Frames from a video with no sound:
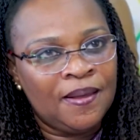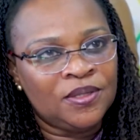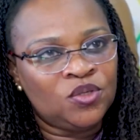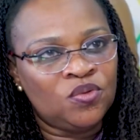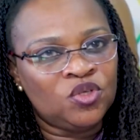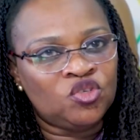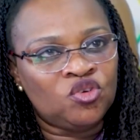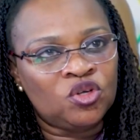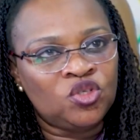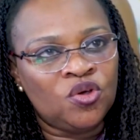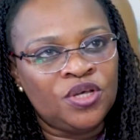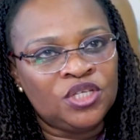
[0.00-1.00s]
So the
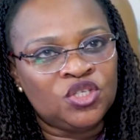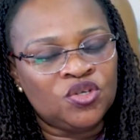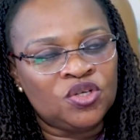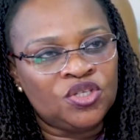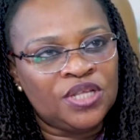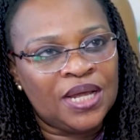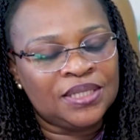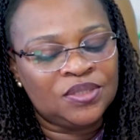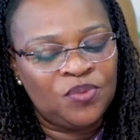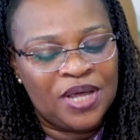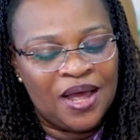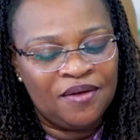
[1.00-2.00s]
structure is such that
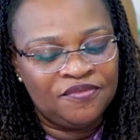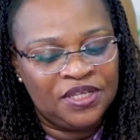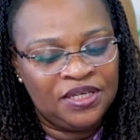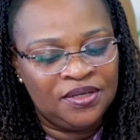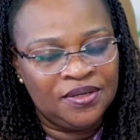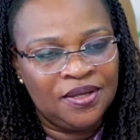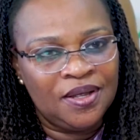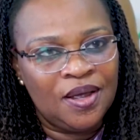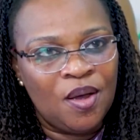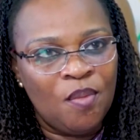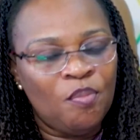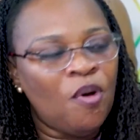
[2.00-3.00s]
we have the
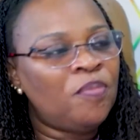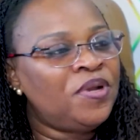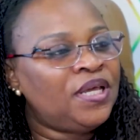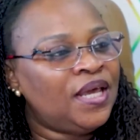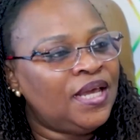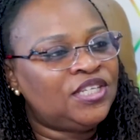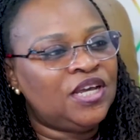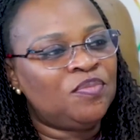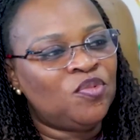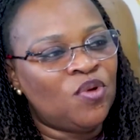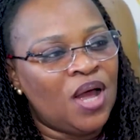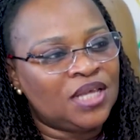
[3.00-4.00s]
public HMO